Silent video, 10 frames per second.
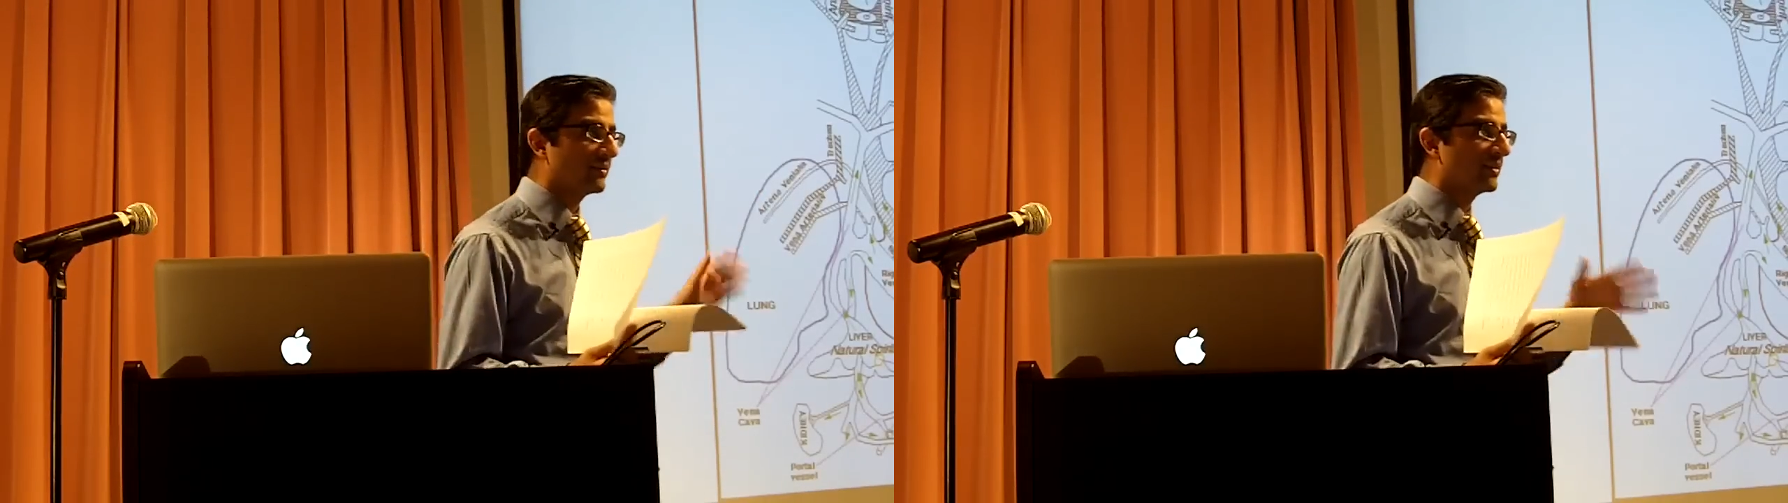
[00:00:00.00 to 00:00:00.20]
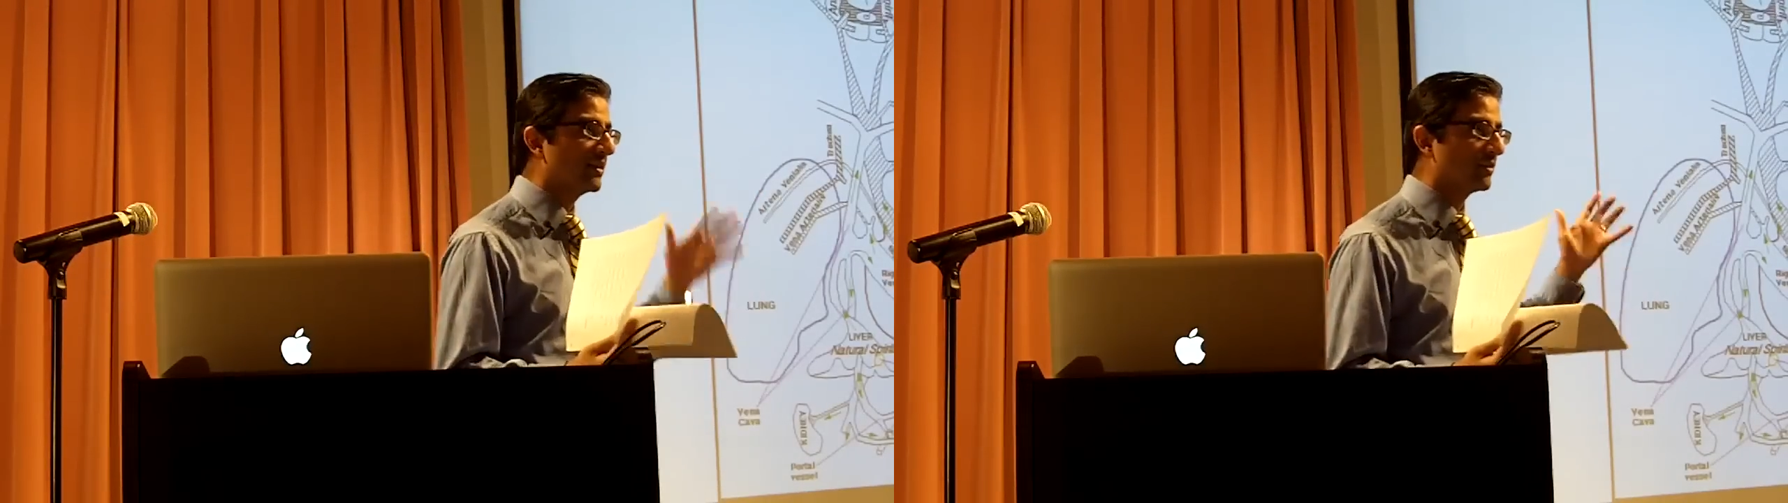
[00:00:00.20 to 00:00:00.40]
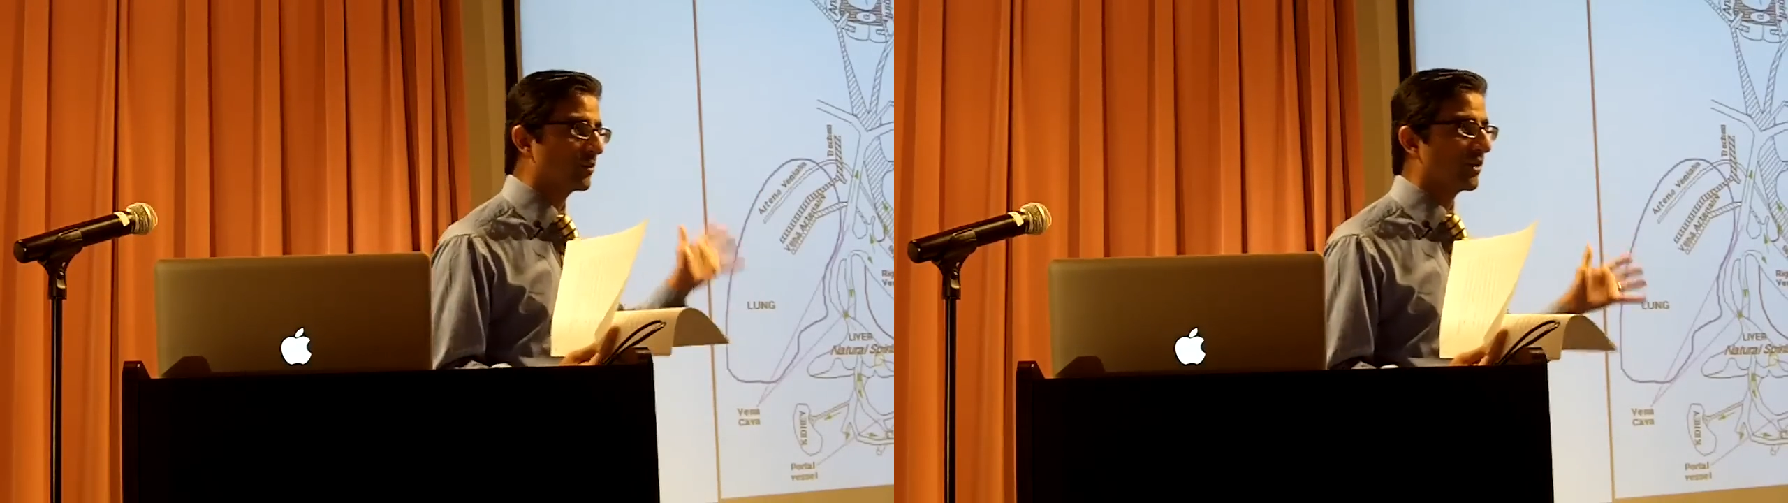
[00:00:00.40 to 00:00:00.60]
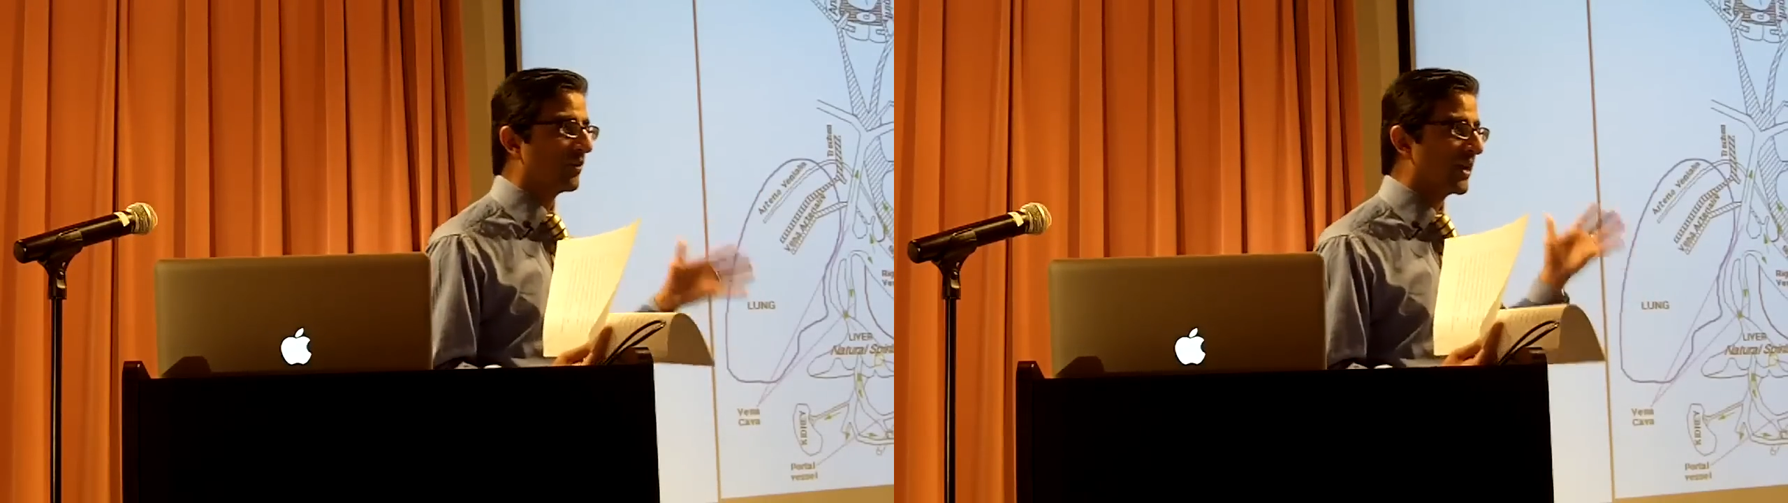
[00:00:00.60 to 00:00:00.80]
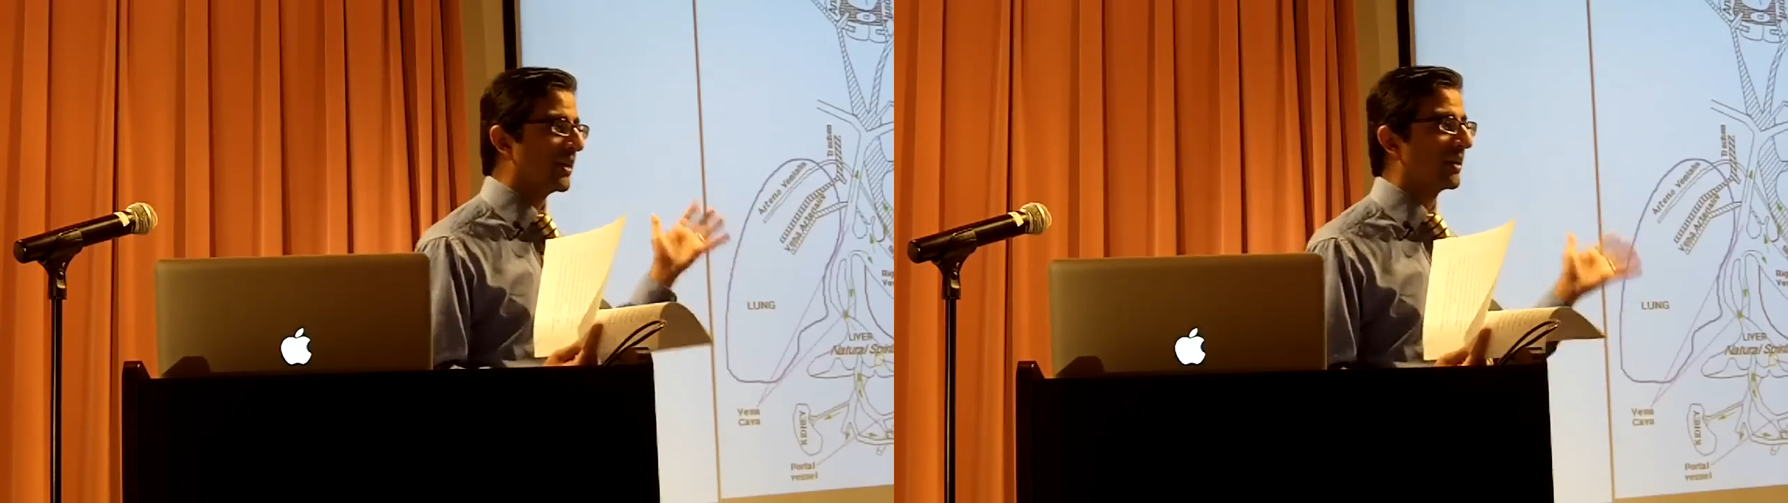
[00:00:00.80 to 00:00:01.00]
These were the
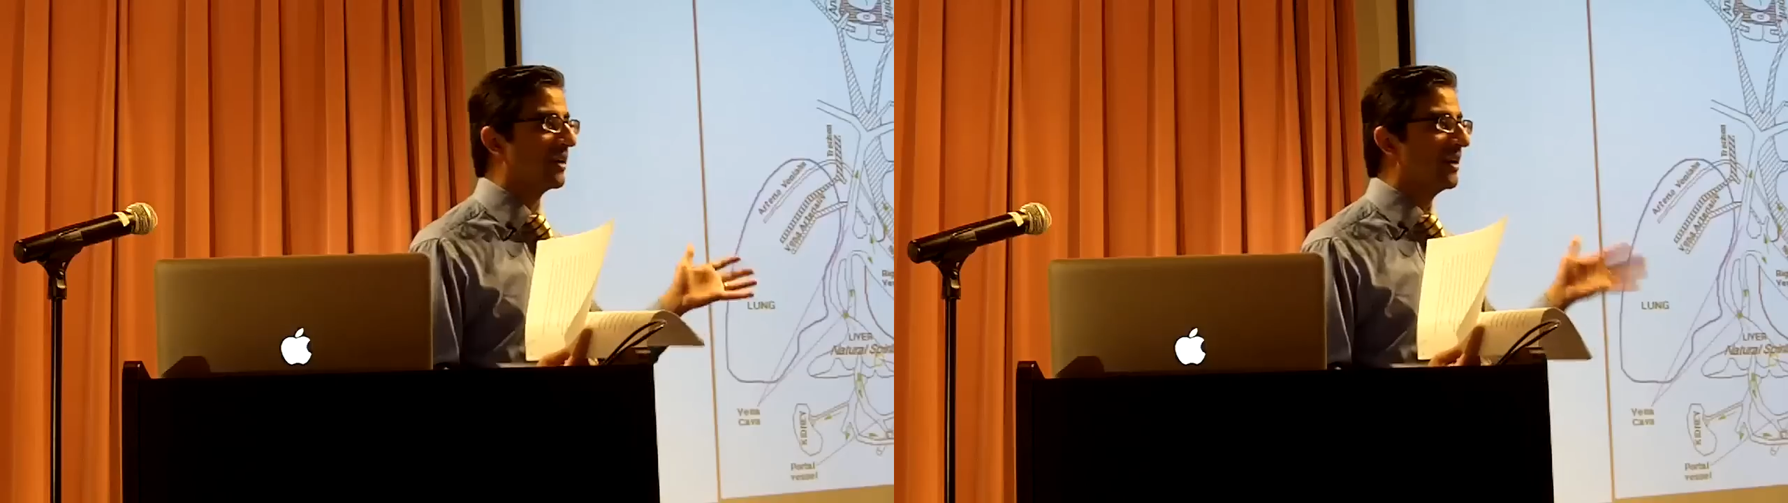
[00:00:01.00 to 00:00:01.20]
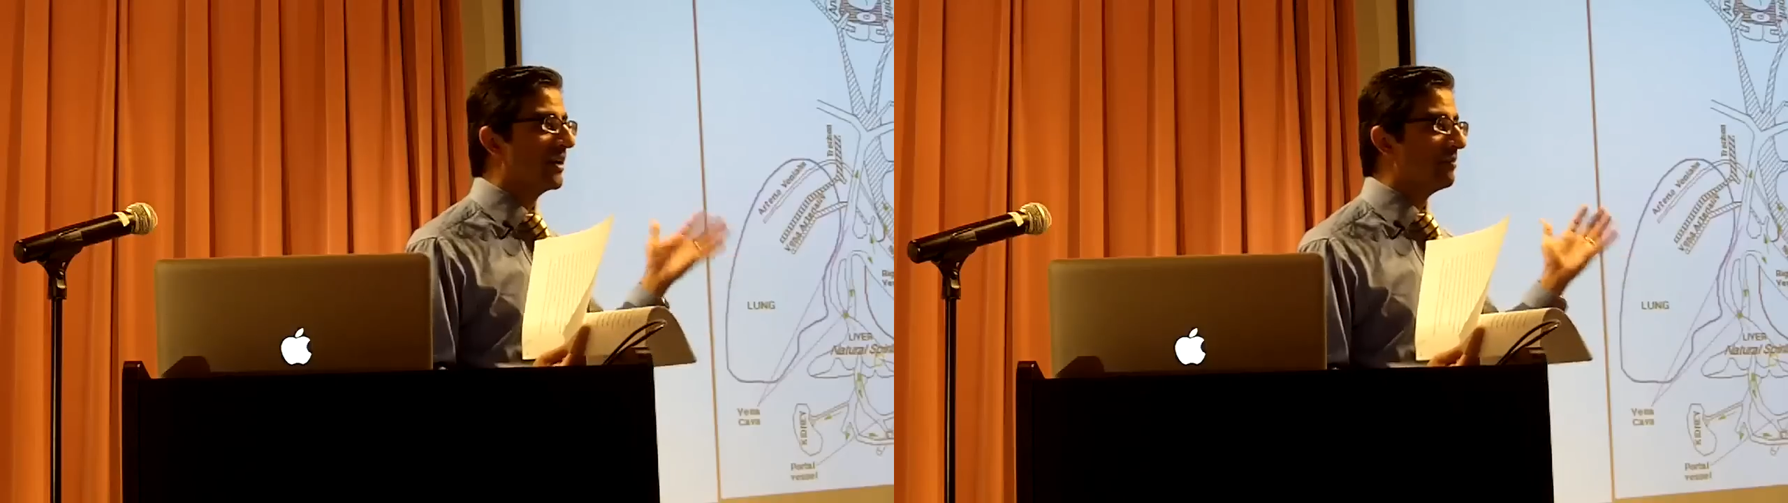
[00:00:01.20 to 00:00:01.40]
reigning